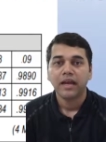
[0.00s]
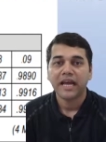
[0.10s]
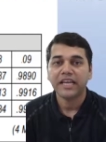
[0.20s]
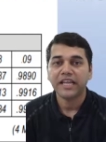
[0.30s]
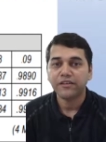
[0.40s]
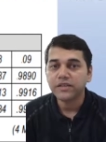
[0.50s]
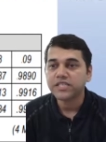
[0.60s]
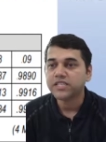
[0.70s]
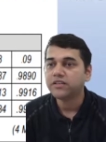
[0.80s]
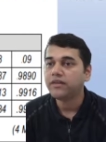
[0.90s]
an
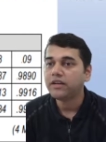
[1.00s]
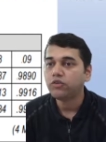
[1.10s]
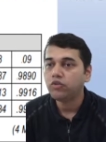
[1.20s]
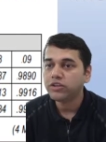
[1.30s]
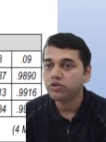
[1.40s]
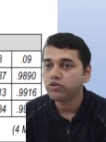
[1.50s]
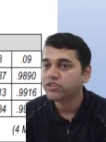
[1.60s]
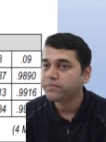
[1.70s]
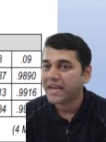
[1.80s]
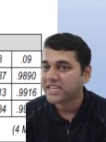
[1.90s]
investor while going through his
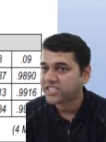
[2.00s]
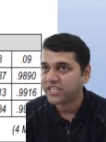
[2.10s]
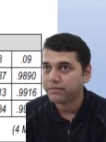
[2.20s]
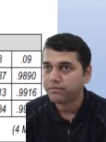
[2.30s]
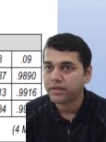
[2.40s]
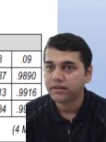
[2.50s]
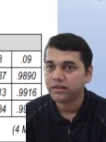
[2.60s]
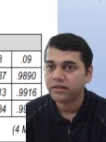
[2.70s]
bank statement